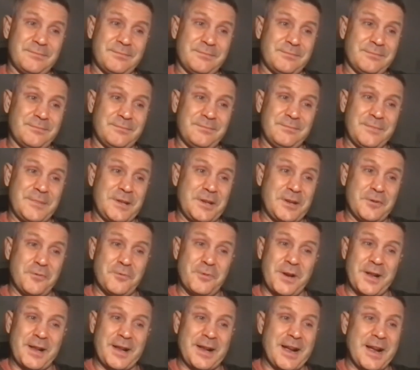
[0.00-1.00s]
you know, when
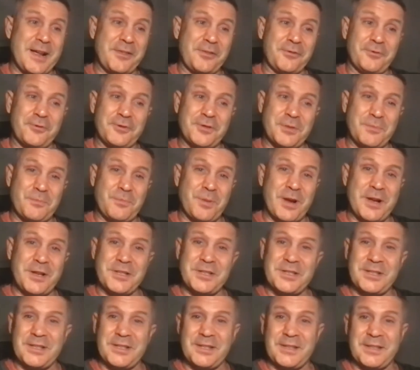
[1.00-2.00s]
a guy throws a punch
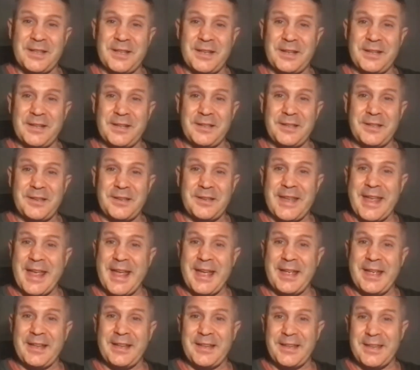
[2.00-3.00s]
and then you
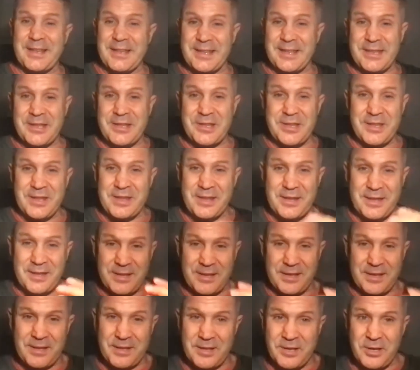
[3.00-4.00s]
can't,
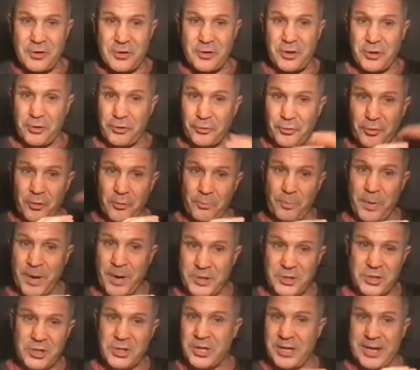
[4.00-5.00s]
you know, you throw a
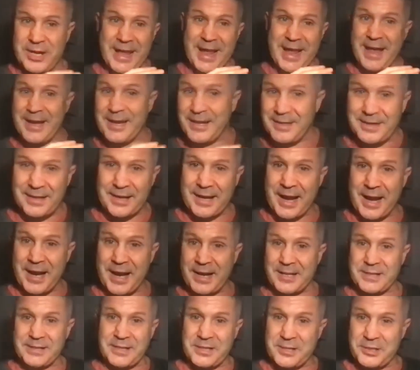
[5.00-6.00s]
punch and you can't hit the guy
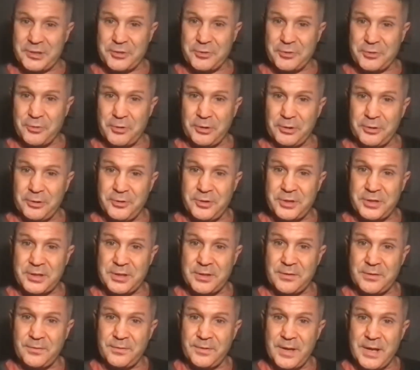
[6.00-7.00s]
because he's so
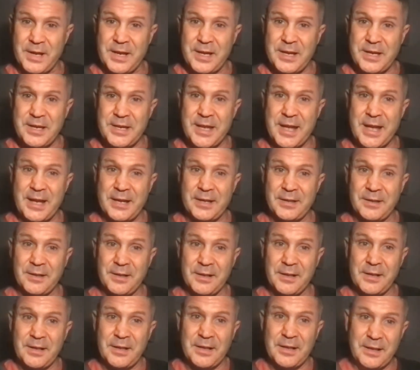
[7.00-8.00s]
elusive, yet
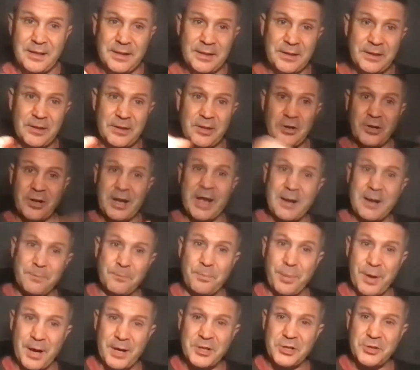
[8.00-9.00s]
you're getting
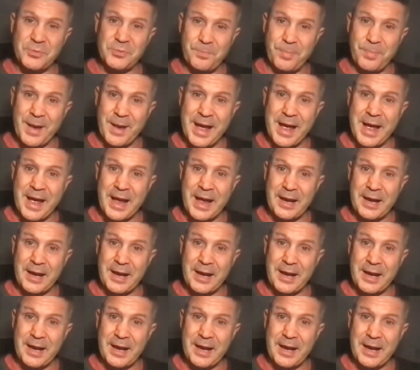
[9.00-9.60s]
punched back